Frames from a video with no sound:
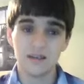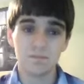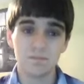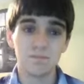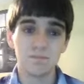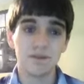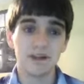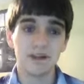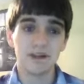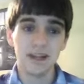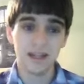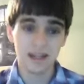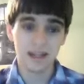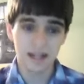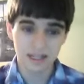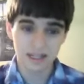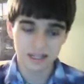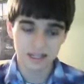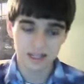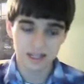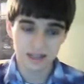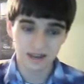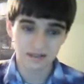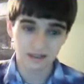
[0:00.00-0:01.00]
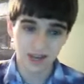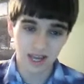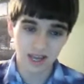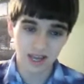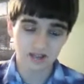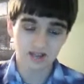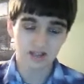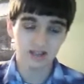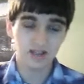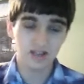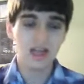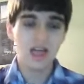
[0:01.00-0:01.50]
plenty of
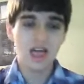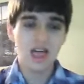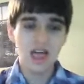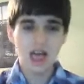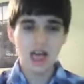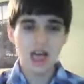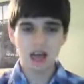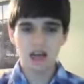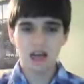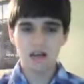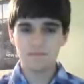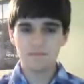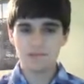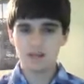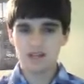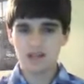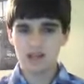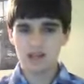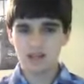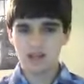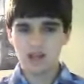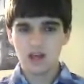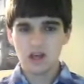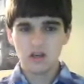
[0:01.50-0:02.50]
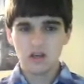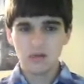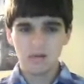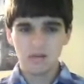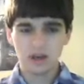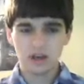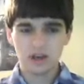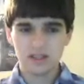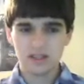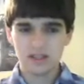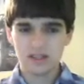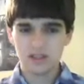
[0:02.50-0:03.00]
action. I mean,
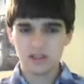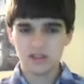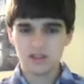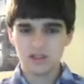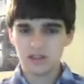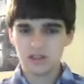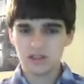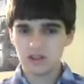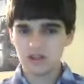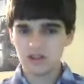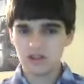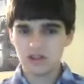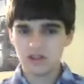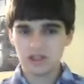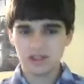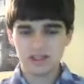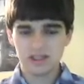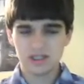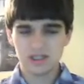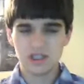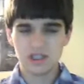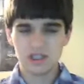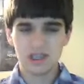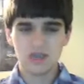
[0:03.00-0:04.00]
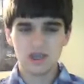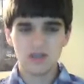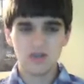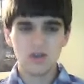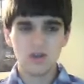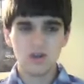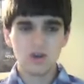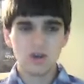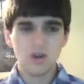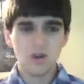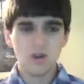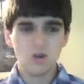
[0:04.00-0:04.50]
what is it? There's this scene
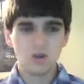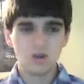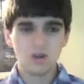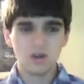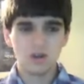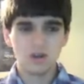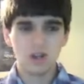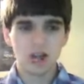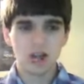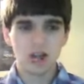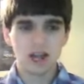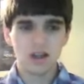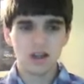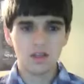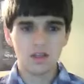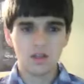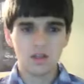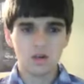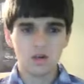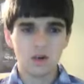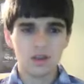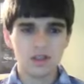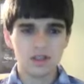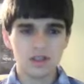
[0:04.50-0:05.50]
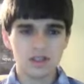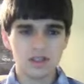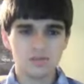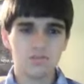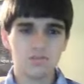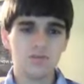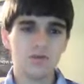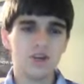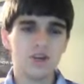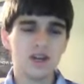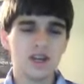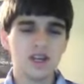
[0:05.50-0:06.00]
where, like, they're on this
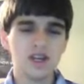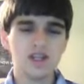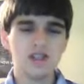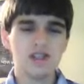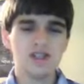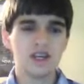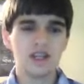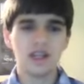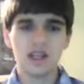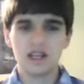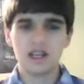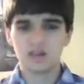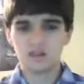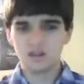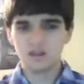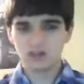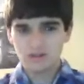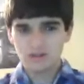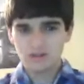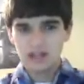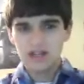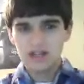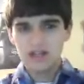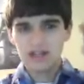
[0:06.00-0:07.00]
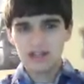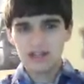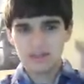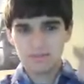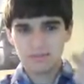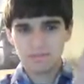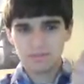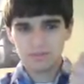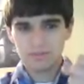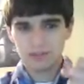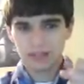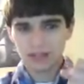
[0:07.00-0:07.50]
bridge, and, like, they're trying to get
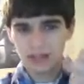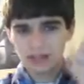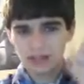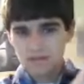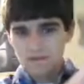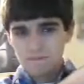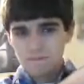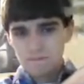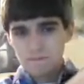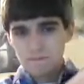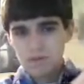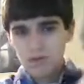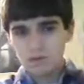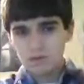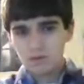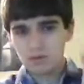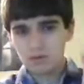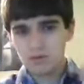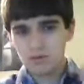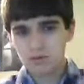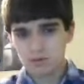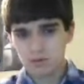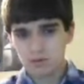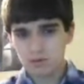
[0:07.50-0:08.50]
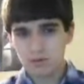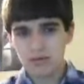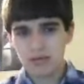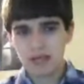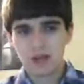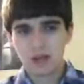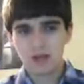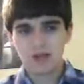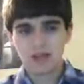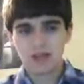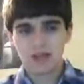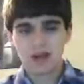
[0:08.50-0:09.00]
the people to
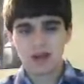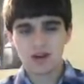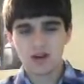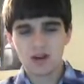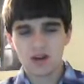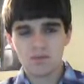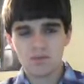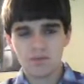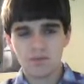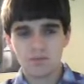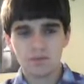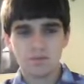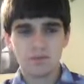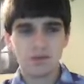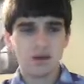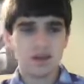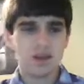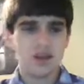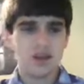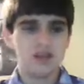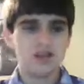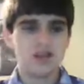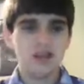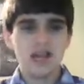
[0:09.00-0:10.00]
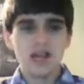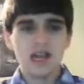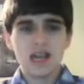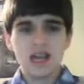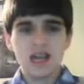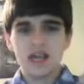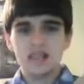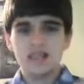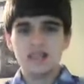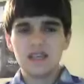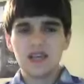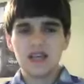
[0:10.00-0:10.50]
rappel down off the bridge,
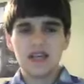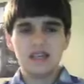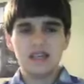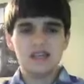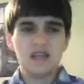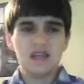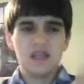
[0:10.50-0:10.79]
and yet